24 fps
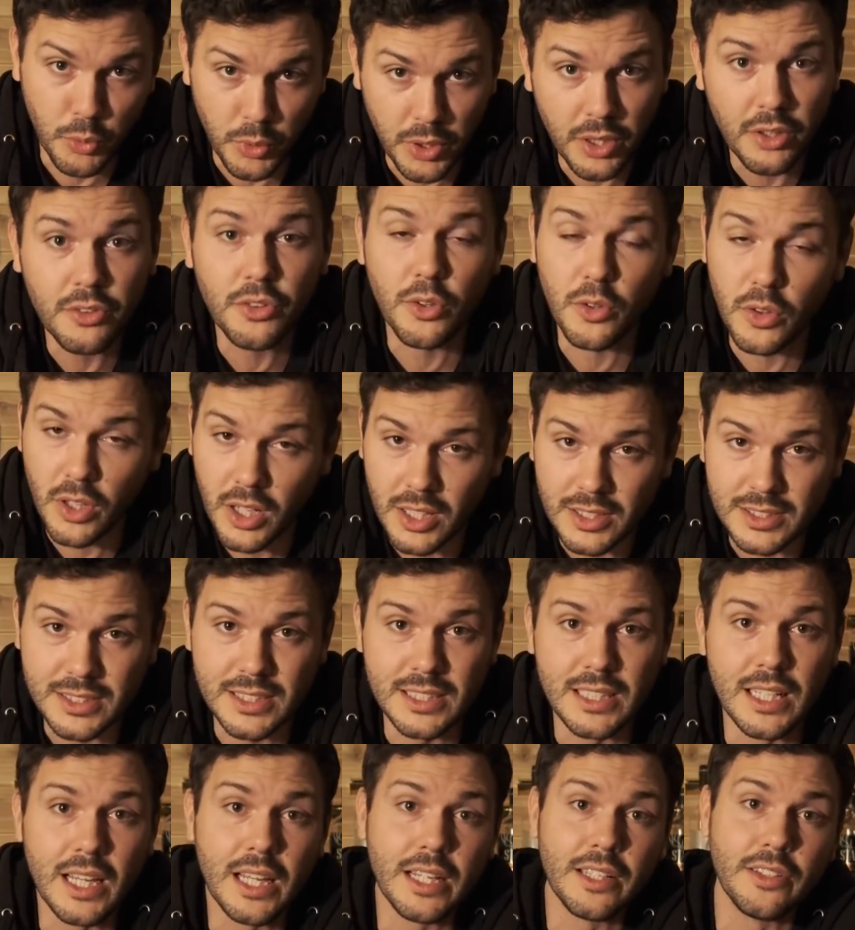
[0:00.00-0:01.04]
We also lost
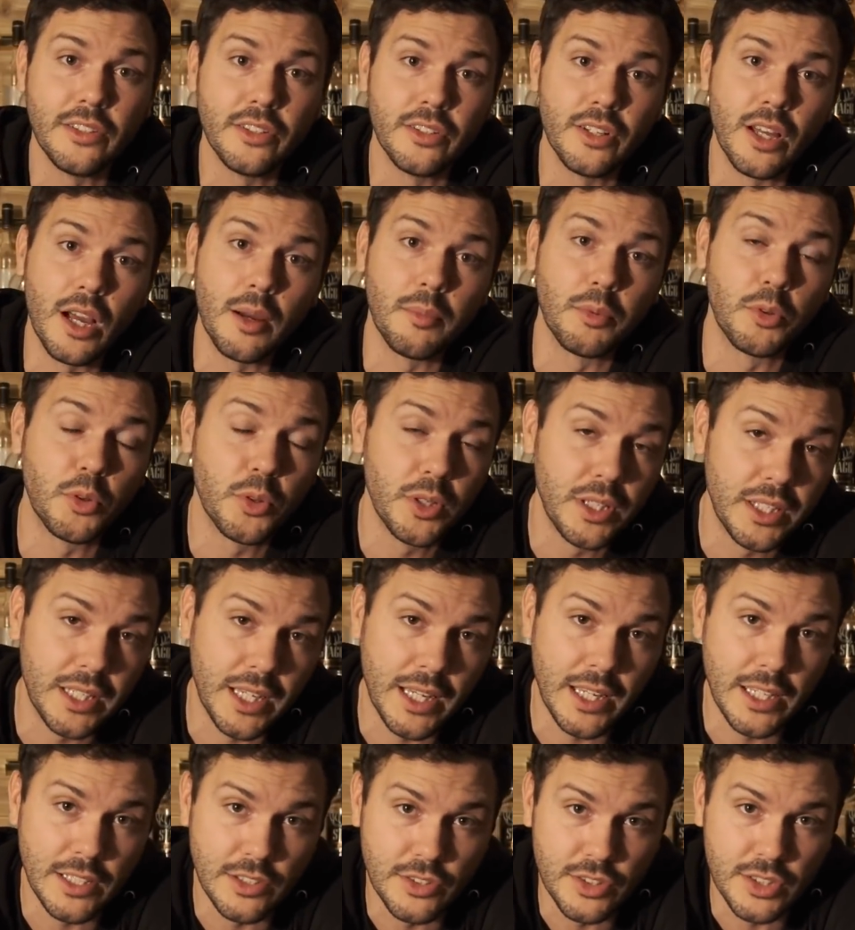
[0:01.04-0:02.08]
the 9-year Knob Creek
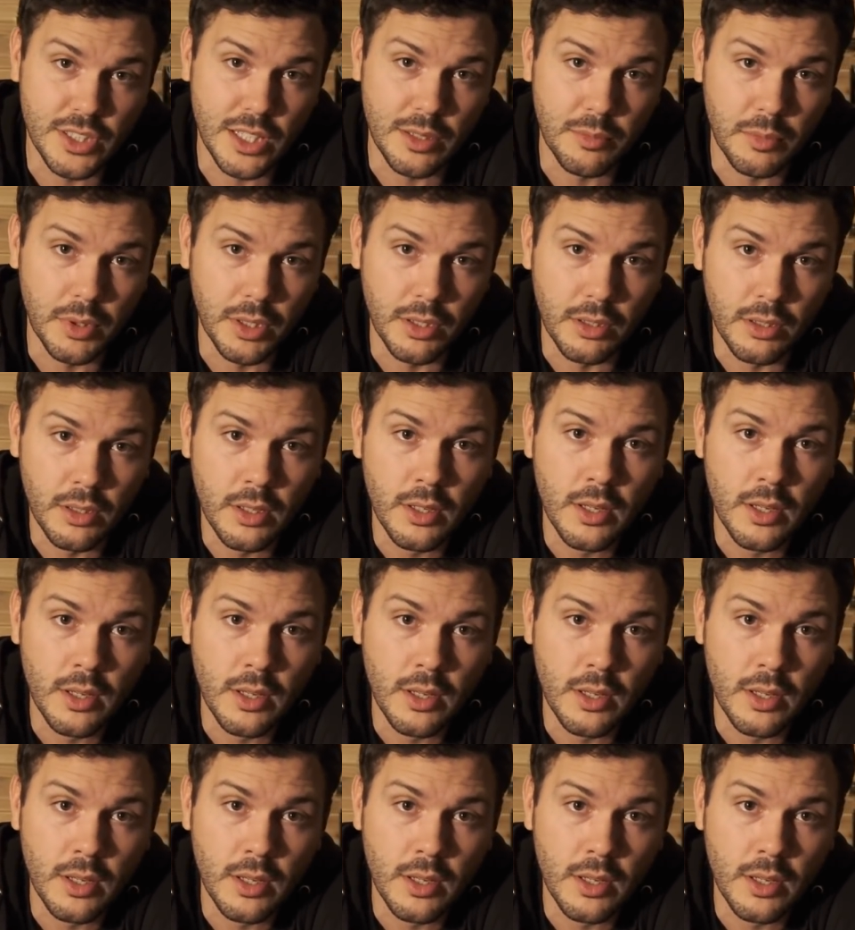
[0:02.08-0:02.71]
age statement.